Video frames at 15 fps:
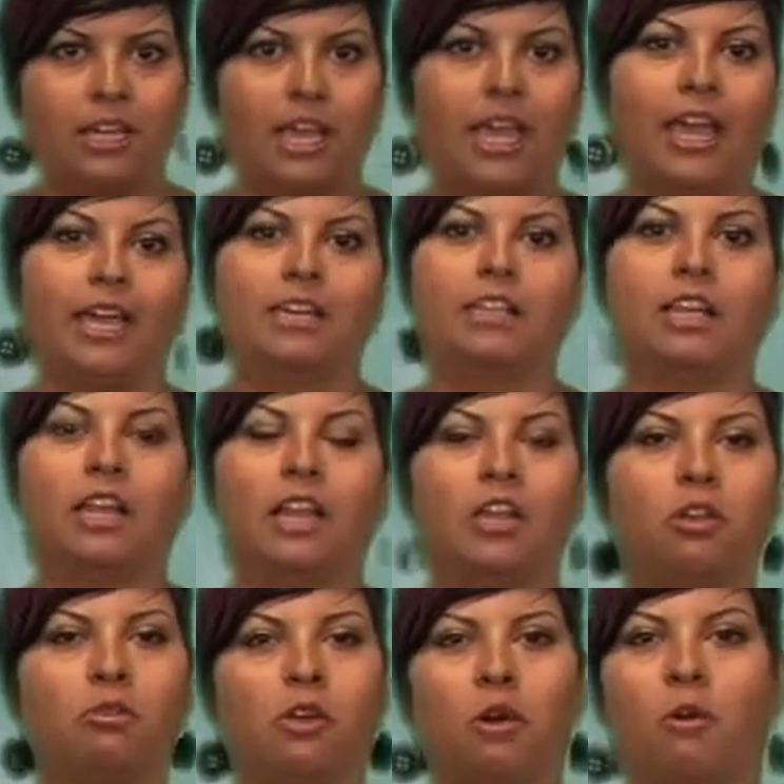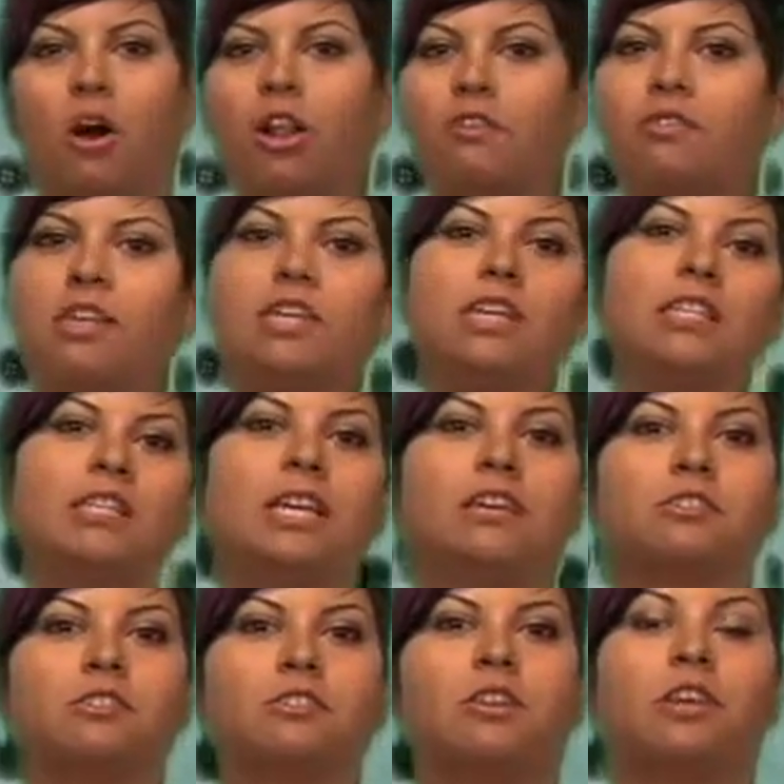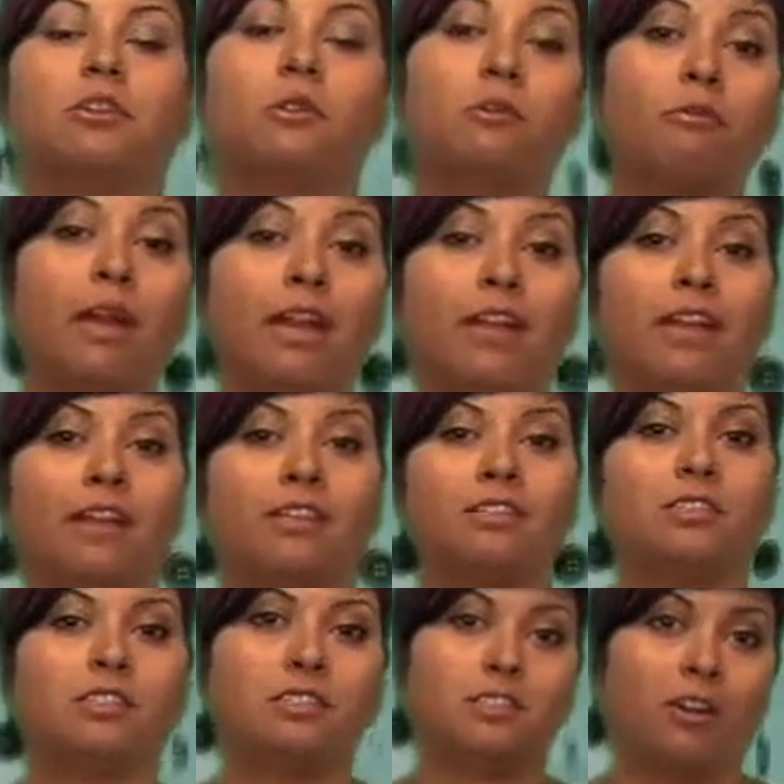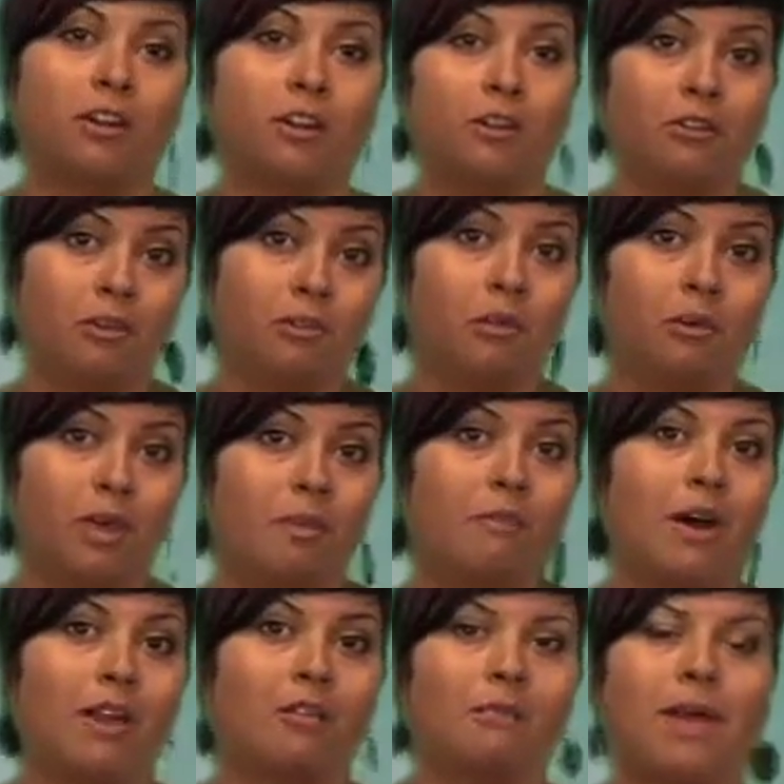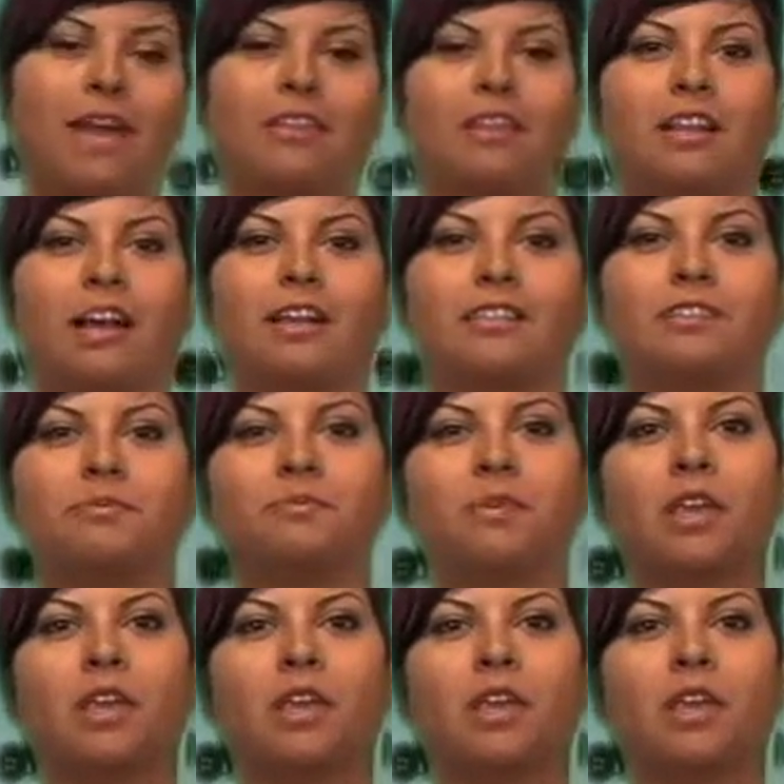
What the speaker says: and let you know all of the details so that you're ready to start your Emporium Model Math class.